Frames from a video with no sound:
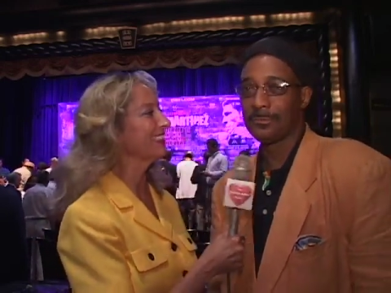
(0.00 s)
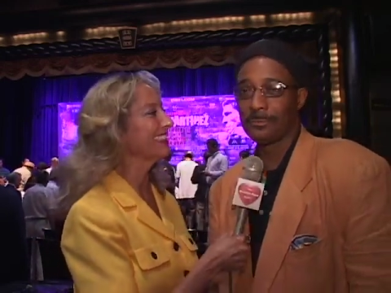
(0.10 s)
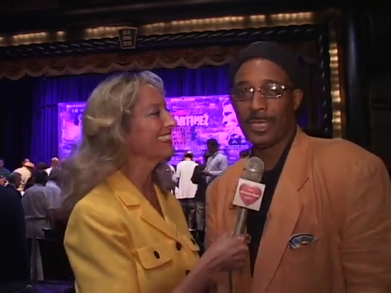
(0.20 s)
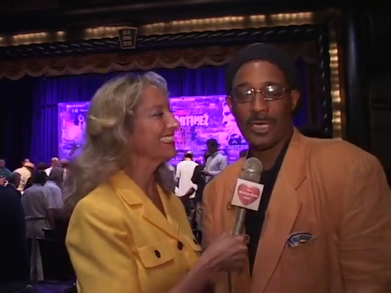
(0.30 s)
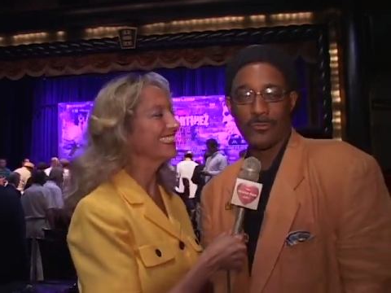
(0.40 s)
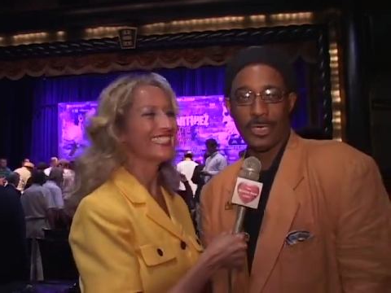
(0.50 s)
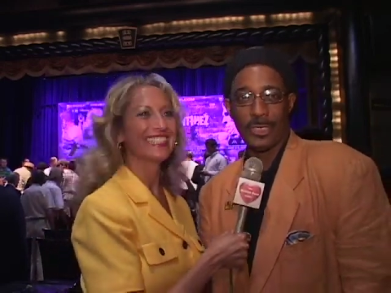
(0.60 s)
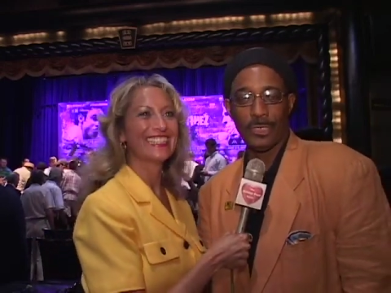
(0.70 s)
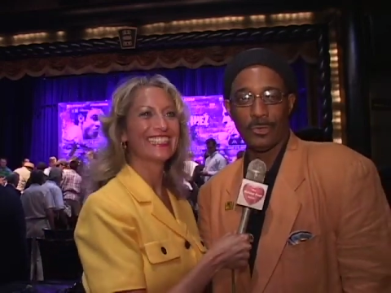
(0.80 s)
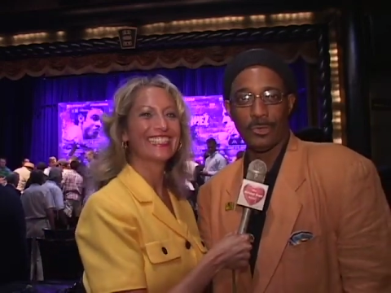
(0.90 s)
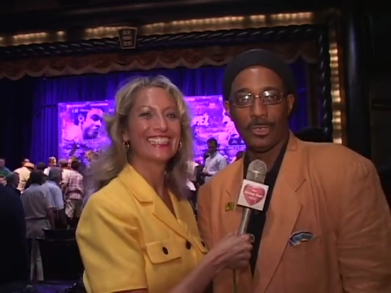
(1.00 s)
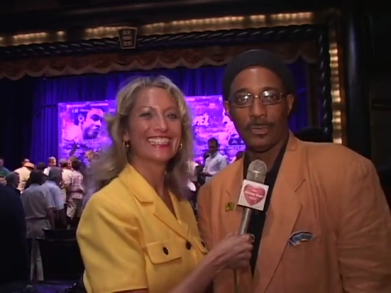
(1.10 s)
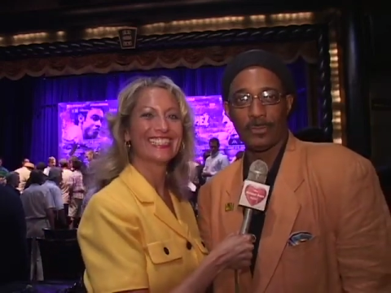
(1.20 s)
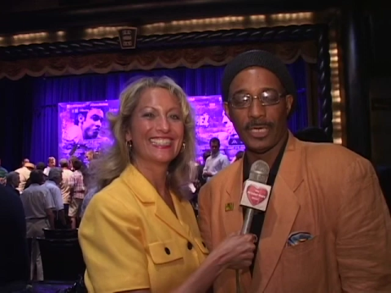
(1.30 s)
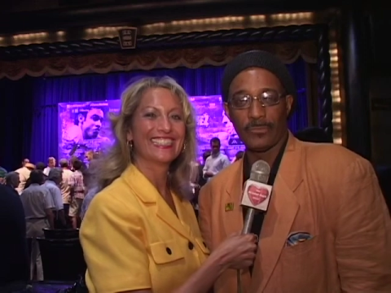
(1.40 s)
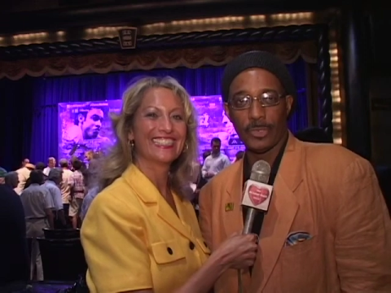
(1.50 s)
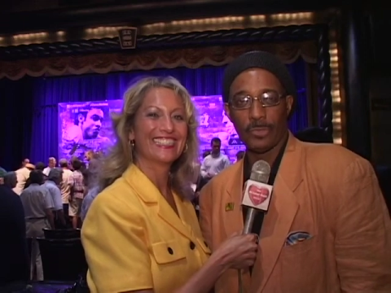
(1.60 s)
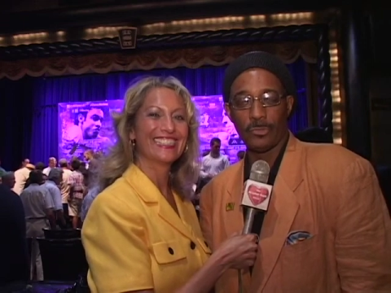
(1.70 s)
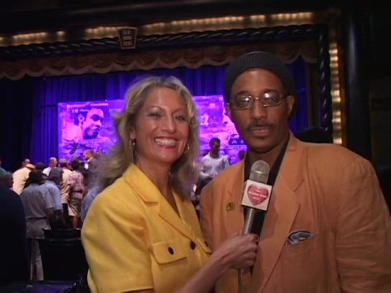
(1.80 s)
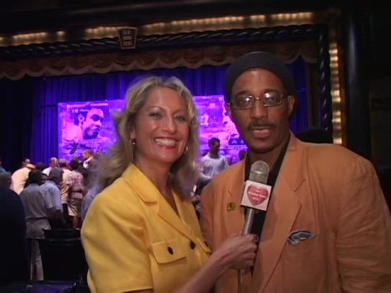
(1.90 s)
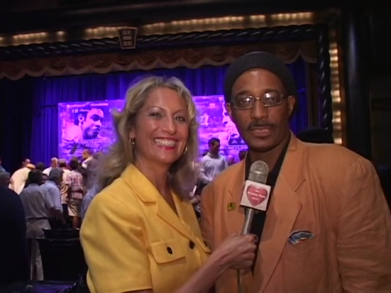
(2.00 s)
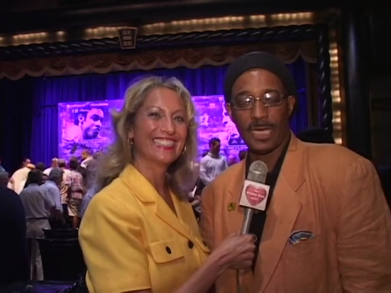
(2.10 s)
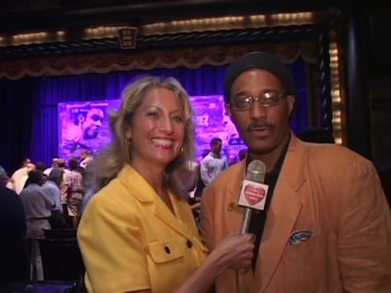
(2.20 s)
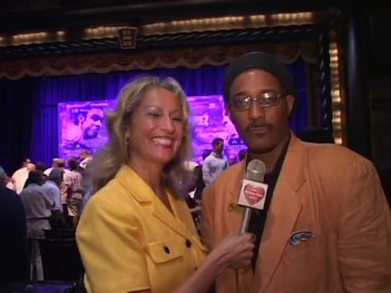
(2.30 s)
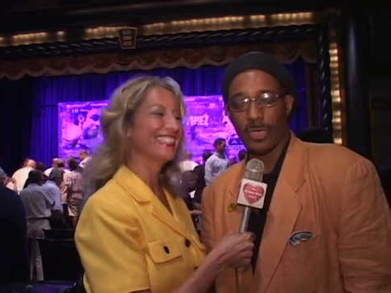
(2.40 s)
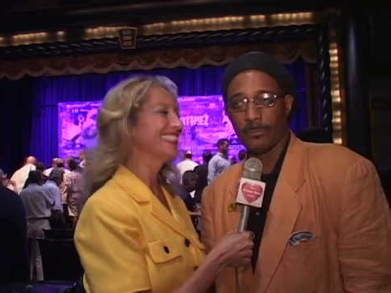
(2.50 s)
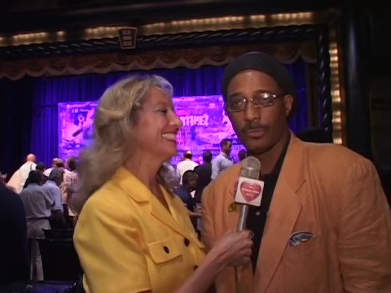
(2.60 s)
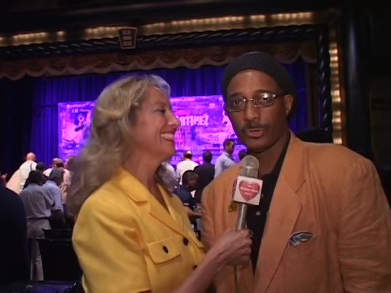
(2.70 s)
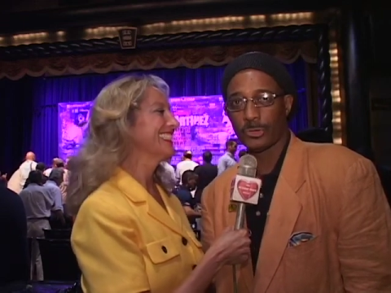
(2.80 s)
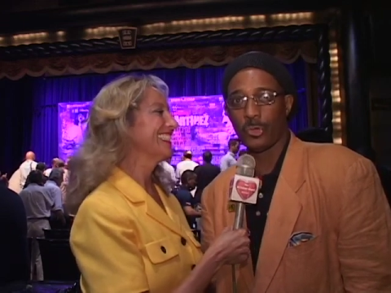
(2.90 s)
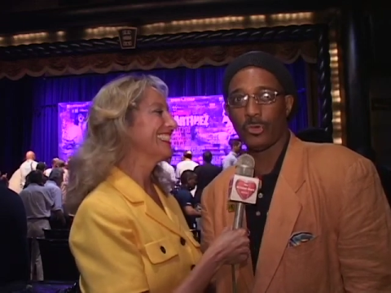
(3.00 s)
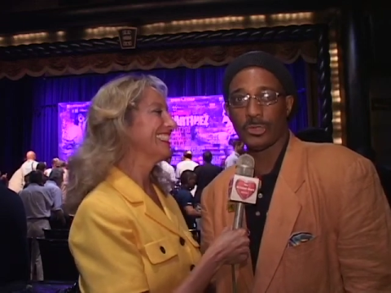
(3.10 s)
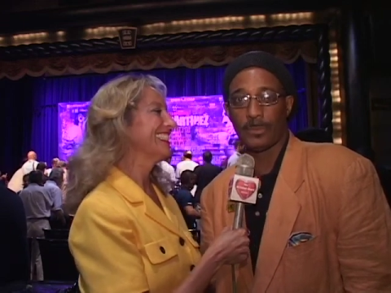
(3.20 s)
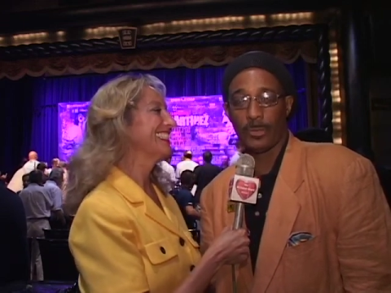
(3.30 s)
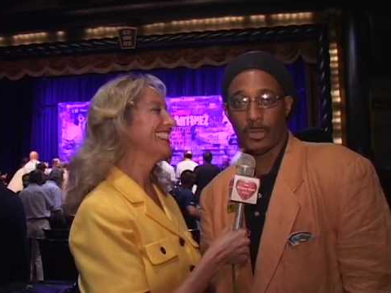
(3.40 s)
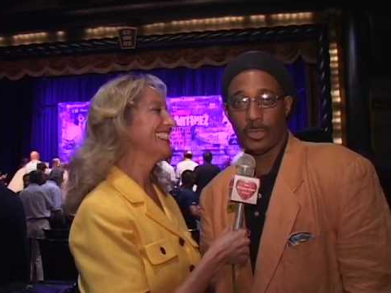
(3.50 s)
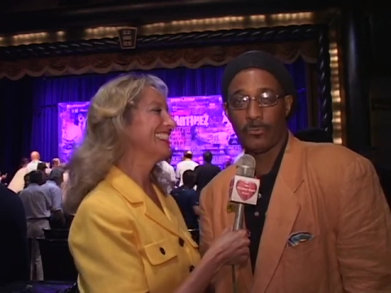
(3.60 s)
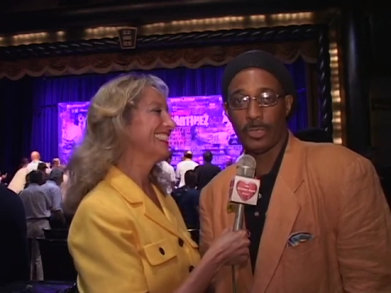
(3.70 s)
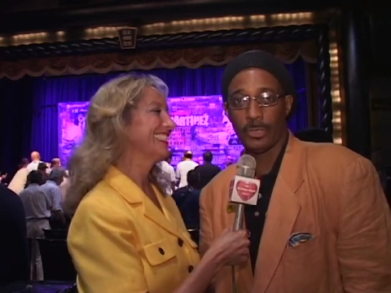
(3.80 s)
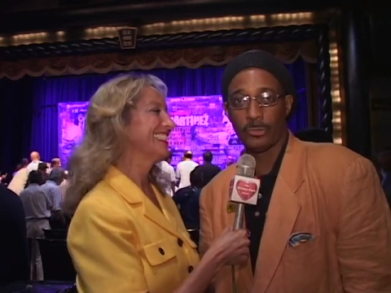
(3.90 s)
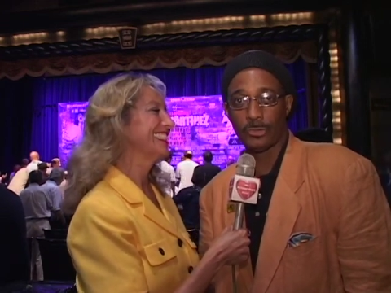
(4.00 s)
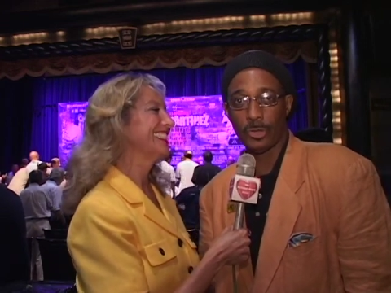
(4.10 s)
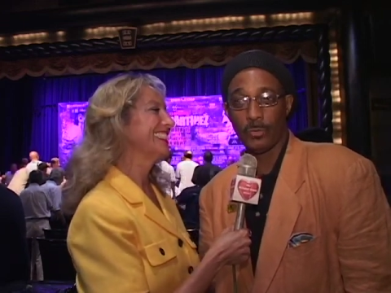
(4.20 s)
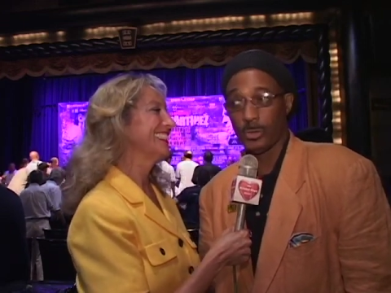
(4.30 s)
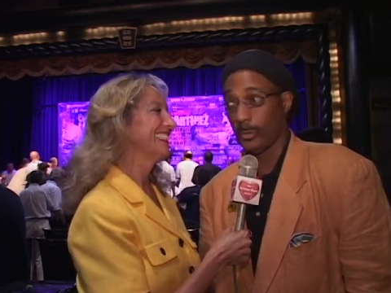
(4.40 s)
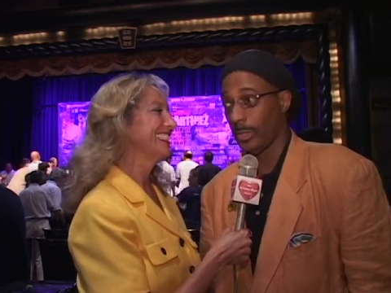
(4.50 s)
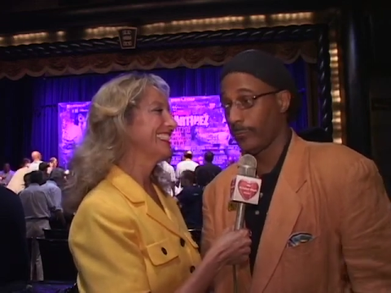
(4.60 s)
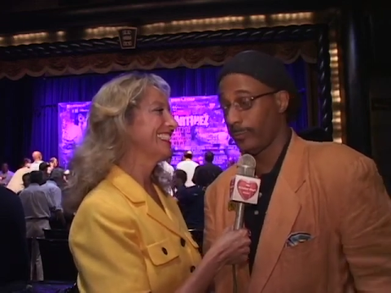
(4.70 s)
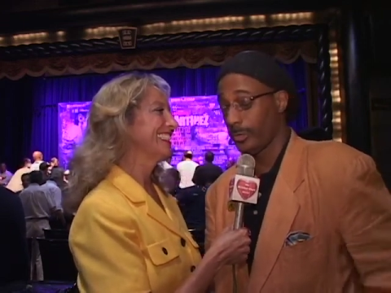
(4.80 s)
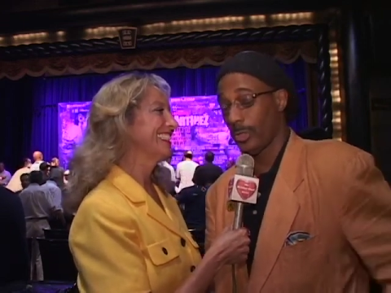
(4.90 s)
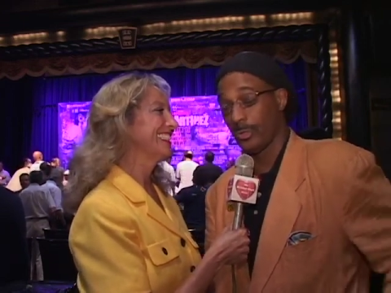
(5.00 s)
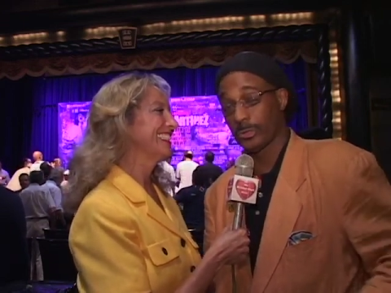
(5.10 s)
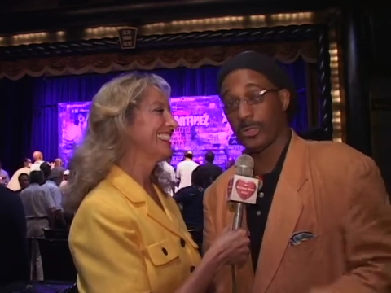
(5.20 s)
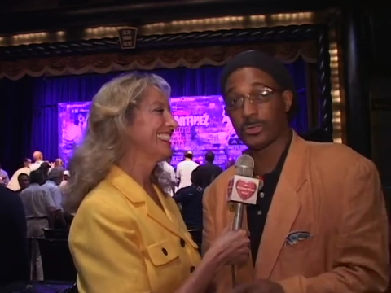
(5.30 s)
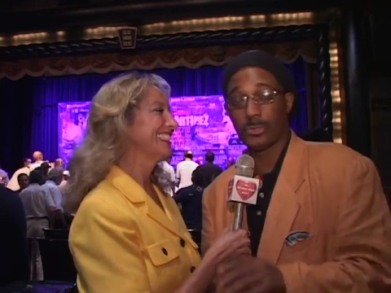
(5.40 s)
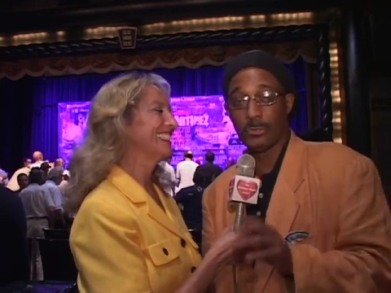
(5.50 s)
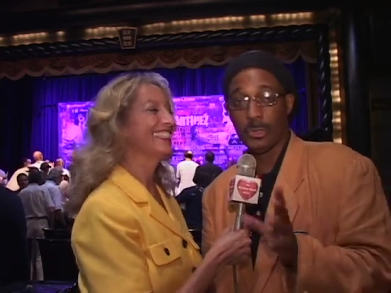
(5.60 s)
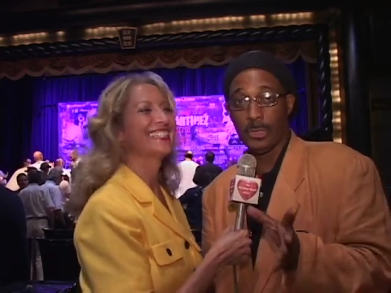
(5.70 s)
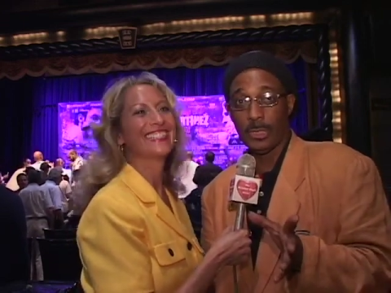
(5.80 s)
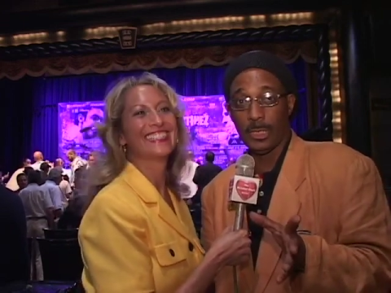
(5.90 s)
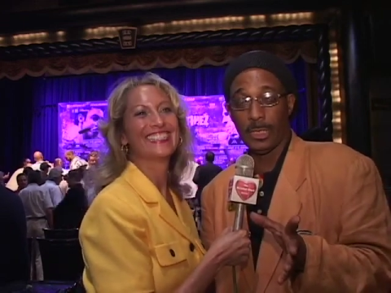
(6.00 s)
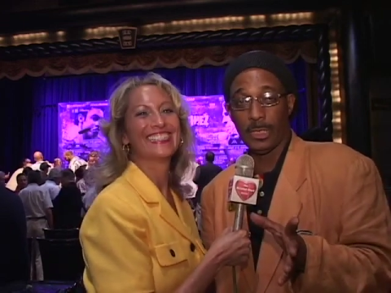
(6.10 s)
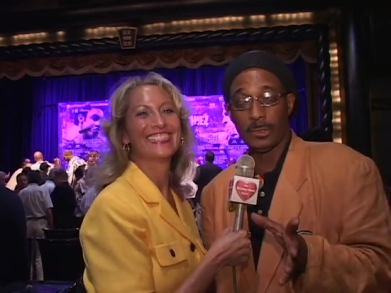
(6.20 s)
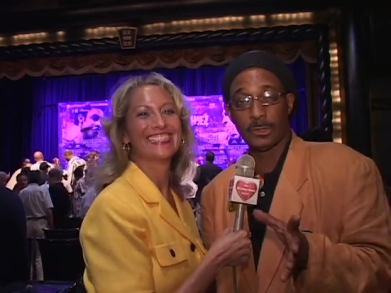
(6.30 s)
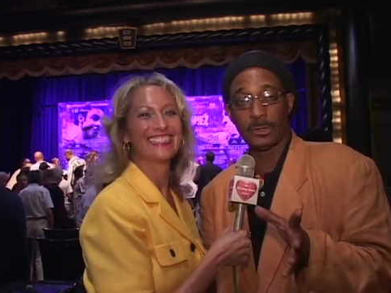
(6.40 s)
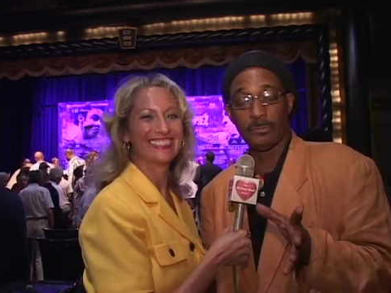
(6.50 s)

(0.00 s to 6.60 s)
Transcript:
Speaker 1: uh, Blake Radio, uh, BlakeRadio.com, Rainbow Soul is my weekly radio show, which we're looking for you to host. Also, uh,